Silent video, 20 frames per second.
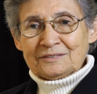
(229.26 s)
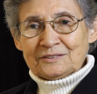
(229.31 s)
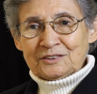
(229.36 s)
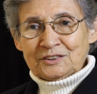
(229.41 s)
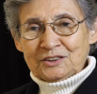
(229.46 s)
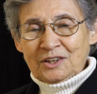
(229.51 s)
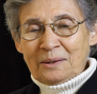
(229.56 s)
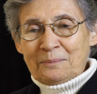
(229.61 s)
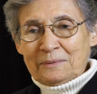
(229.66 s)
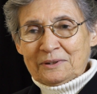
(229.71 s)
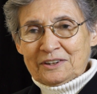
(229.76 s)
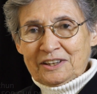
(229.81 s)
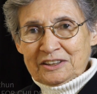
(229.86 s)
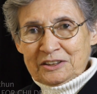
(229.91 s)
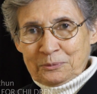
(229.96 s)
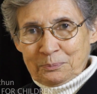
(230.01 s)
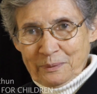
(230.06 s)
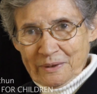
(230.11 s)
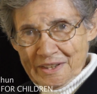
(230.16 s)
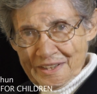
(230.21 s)
Some of the
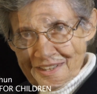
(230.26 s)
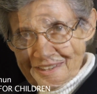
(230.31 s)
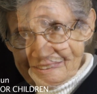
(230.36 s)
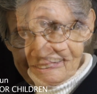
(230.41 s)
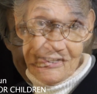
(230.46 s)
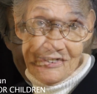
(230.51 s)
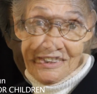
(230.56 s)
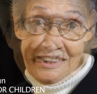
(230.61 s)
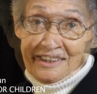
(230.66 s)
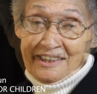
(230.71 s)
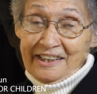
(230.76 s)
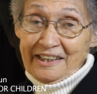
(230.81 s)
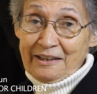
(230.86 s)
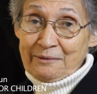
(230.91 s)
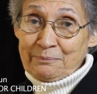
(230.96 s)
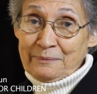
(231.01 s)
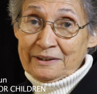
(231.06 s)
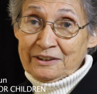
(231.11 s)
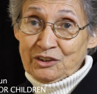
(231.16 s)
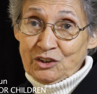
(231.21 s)
experience that I
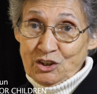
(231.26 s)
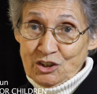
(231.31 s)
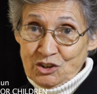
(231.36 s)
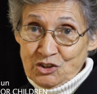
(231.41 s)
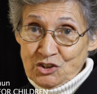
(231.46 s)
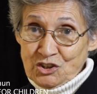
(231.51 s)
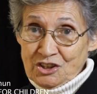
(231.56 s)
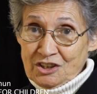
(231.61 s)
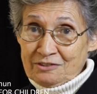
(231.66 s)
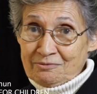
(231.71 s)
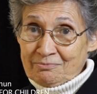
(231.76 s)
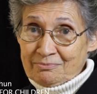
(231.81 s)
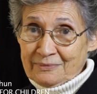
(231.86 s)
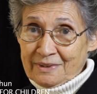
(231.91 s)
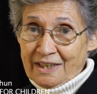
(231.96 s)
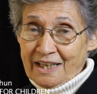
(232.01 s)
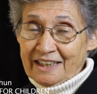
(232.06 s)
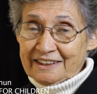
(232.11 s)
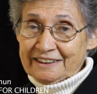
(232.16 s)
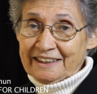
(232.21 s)
have been teaching
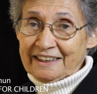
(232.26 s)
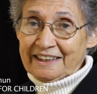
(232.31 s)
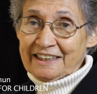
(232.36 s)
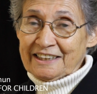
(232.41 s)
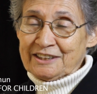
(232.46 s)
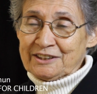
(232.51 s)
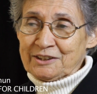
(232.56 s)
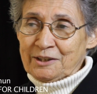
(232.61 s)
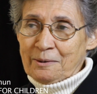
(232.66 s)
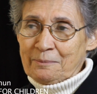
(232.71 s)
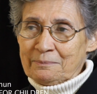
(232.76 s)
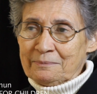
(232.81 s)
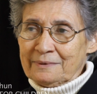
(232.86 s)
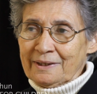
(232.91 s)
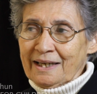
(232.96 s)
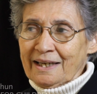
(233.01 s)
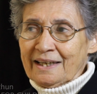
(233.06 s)
catechism